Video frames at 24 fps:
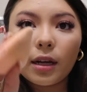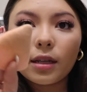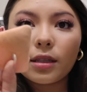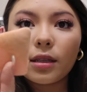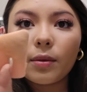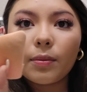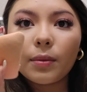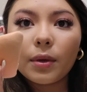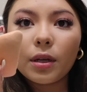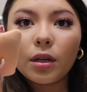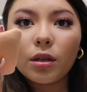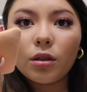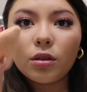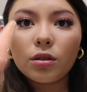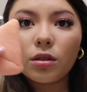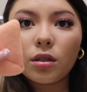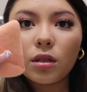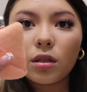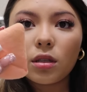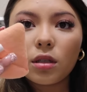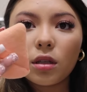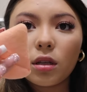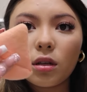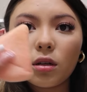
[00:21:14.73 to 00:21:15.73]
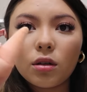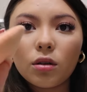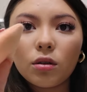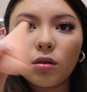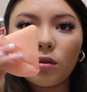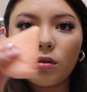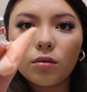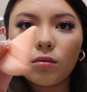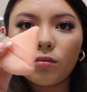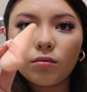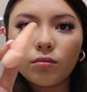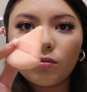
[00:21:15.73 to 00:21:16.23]
guys, I'm going to use this little,
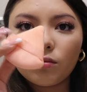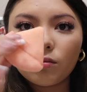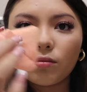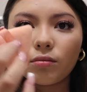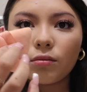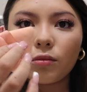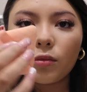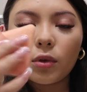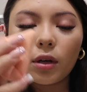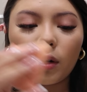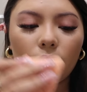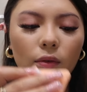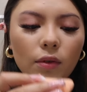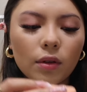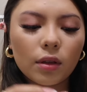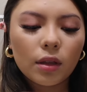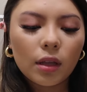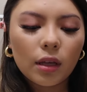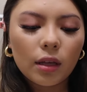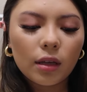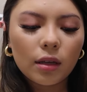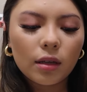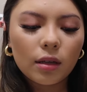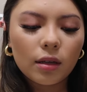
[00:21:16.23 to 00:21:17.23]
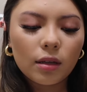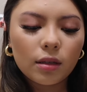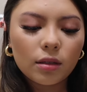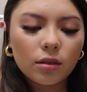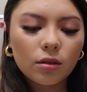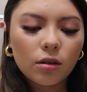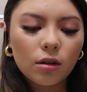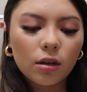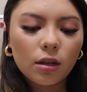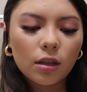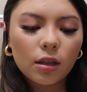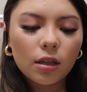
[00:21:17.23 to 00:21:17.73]
um, whatever thing here it's
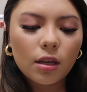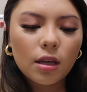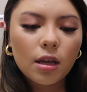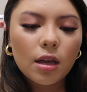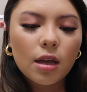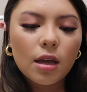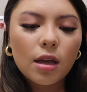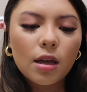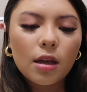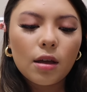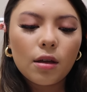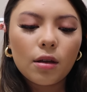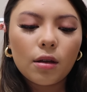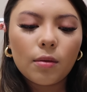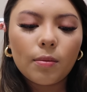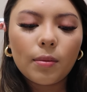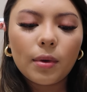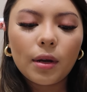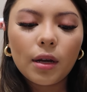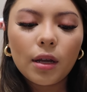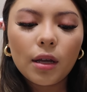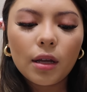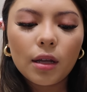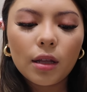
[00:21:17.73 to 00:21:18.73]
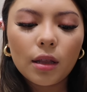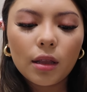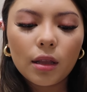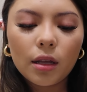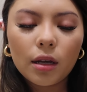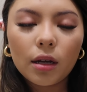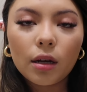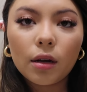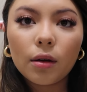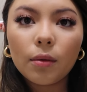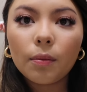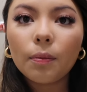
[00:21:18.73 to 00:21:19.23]
called, and put it in
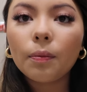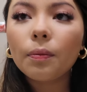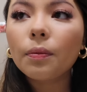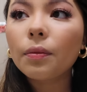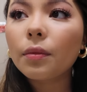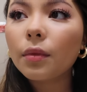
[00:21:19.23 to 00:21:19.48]
there.